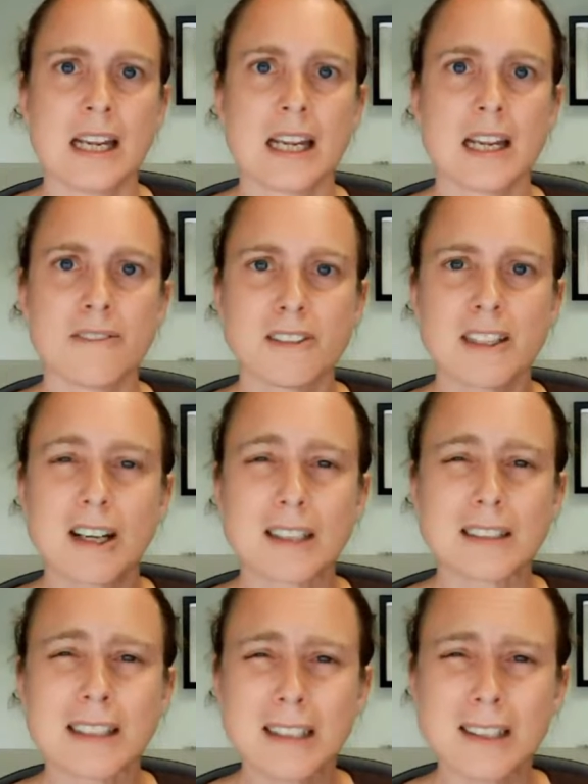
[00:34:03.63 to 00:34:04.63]
if there
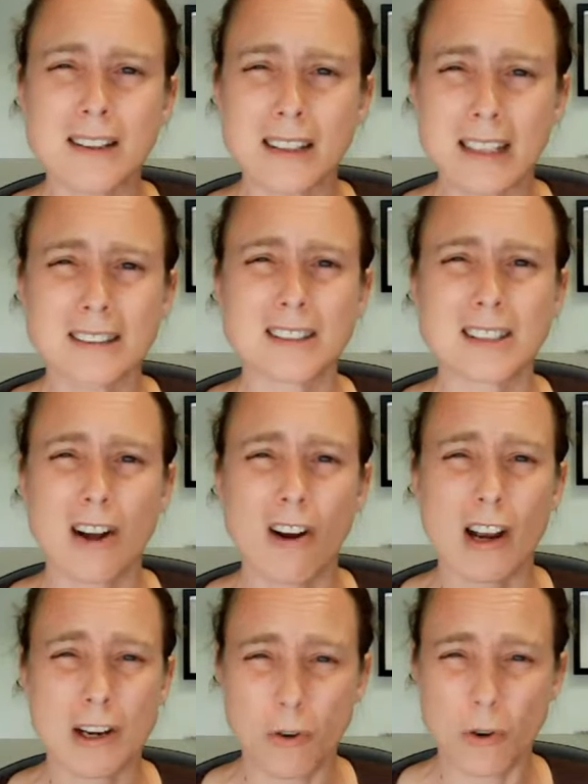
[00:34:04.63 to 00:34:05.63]
are little things that are
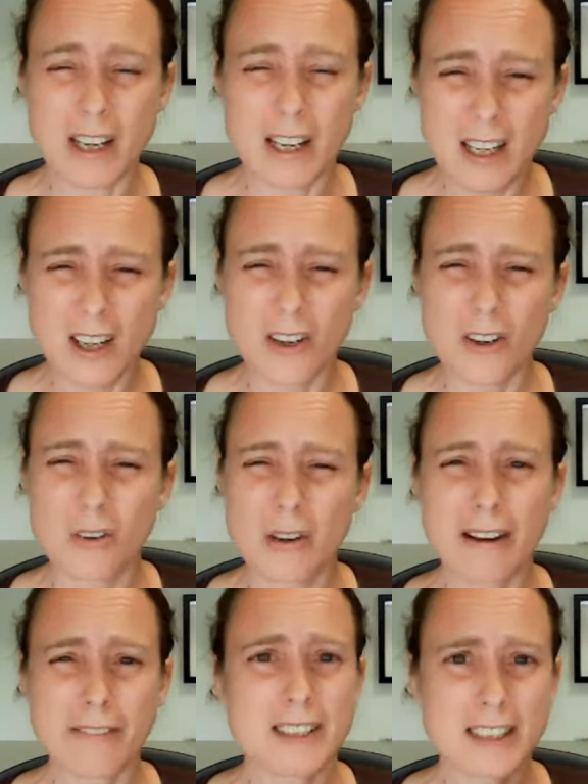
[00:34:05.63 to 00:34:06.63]
annoying you
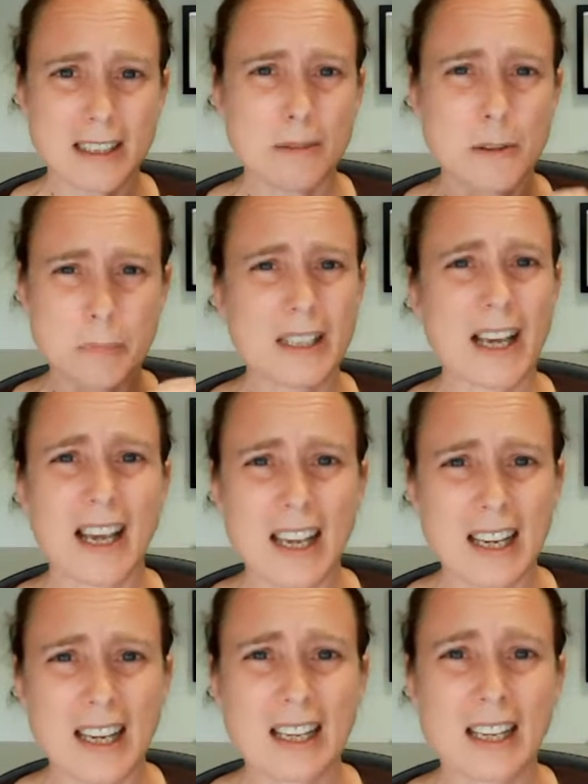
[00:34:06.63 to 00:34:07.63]
every time you
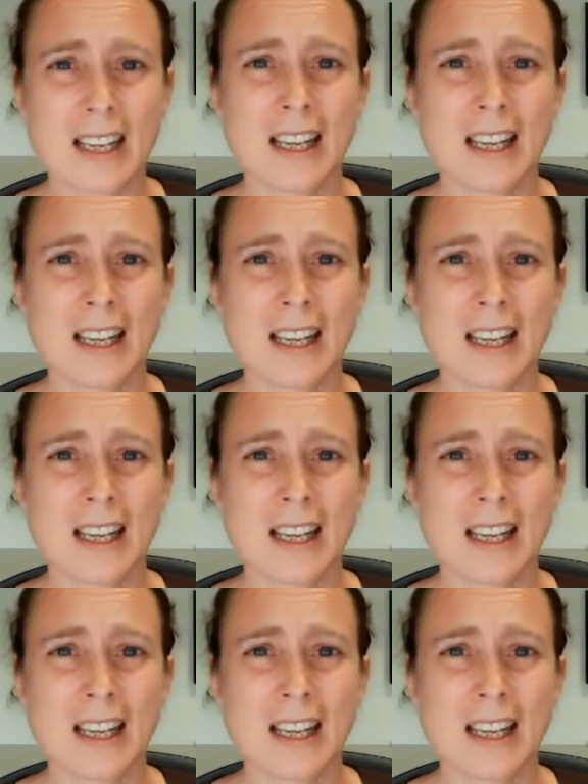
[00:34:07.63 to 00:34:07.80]
play,